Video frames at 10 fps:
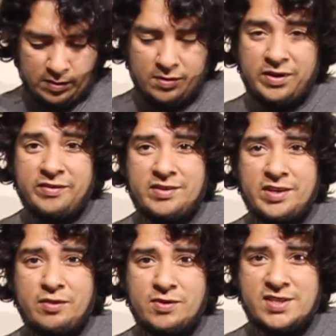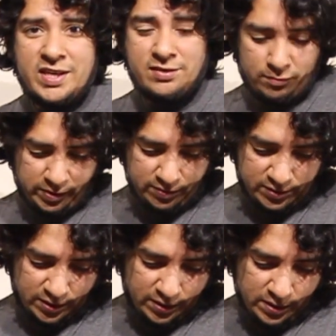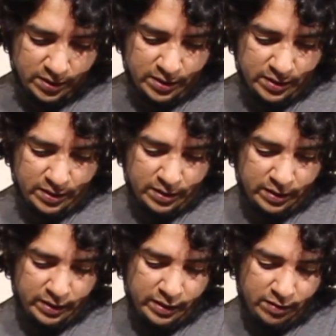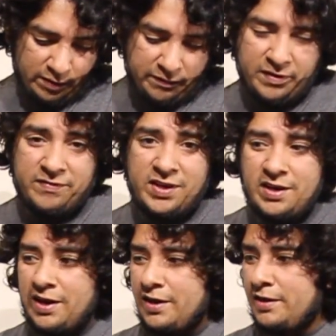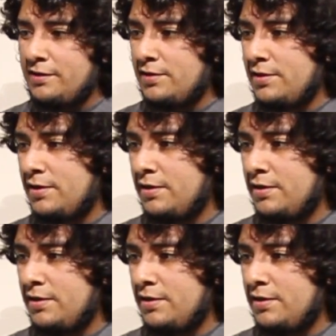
Oh, I didn't even tell you what size the wheels are. They are 59s.